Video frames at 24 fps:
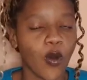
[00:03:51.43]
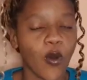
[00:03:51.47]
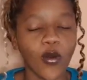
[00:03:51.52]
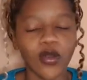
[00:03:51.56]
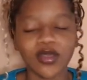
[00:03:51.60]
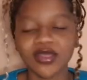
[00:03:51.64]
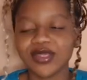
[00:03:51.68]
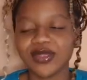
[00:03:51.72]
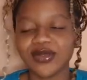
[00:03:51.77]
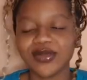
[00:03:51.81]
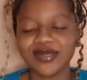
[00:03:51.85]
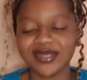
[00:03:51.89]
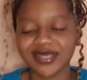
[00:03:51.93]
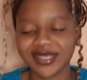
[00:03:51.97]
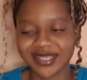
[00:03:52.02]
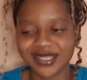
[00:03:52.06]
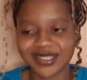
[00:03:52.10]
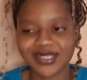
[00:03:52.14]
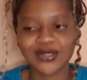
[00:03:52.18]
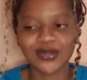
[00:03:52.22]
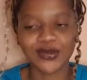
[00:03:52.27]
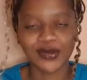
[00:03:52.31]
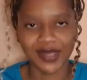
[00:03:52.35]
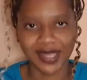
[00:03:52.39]
You need
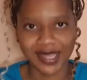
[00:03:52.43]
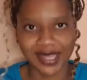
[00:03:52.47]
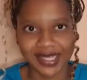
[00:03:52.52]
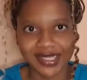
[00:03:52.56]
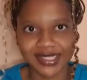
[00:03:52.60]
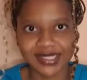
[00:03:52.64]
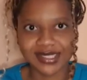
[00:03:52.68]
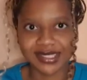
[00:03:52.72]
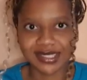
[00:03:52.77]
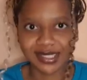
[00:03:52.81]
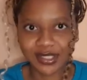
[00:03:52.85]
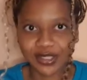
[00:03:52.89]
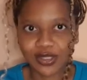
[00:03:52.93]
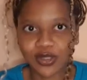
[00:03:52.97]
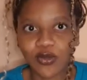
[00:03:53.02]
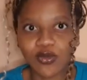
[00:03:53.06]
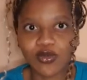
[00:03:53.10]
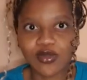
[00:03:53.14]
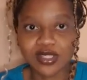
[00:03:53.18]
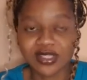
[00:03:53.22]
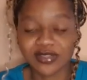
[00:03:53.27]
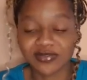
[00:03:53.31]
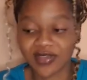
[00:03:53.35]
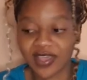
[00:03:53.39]
to ace
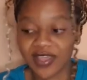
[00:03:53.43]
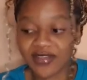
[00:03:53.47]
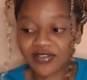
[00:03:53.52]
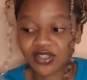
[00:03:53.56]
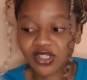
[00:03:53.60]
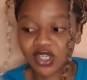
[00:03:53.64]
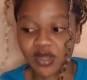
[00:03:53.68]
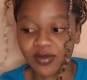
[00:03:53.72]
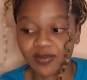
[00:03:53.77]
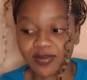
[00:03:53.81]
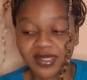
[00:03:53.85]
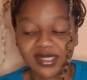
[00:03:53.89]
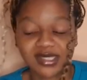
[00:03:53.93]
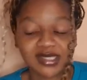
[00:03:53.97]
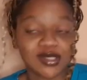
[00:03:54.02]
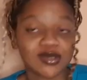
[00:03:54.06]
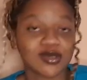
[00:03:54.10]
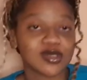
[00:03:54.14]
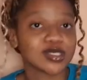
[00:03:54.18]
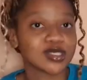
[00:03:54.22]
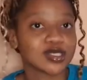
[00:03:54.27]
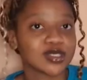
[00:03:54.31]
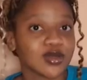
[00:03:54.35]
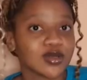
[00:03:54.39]
those 5 topics,
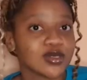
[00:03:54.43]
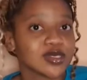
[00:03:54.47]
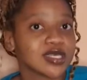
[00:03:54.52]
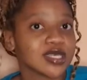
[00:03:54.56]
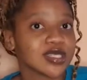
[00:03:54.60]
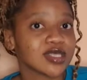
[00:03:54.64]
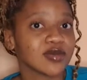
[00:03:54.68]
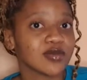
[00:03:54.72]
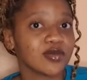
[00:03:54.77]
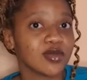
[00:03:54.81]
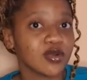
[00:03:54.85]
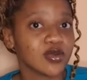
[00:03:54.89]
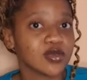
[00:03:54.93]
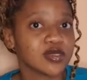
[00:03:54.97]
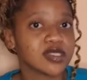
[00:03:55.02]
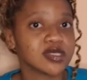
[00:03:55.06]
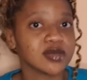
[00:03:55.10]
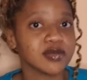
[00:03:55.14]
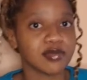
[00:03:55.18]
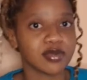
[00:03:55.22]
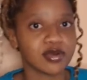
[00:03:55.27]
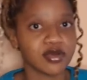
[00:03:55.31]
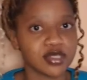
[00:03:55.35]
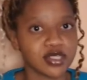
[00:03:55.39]
because those are the most
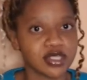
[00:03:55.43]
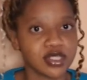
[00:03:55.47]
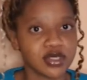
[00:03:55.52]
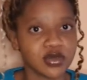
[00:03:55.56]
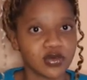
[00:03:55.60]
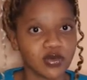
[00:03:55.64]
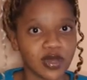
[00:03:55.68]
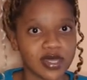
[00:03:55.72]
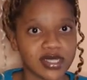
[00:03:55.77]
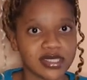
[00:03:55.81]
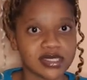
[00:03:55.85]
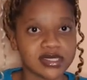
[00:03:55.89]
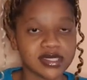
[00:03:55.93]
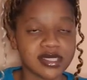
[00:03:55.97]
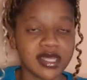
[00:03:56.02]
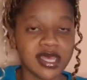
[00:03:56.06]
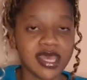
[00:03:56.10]
important ones.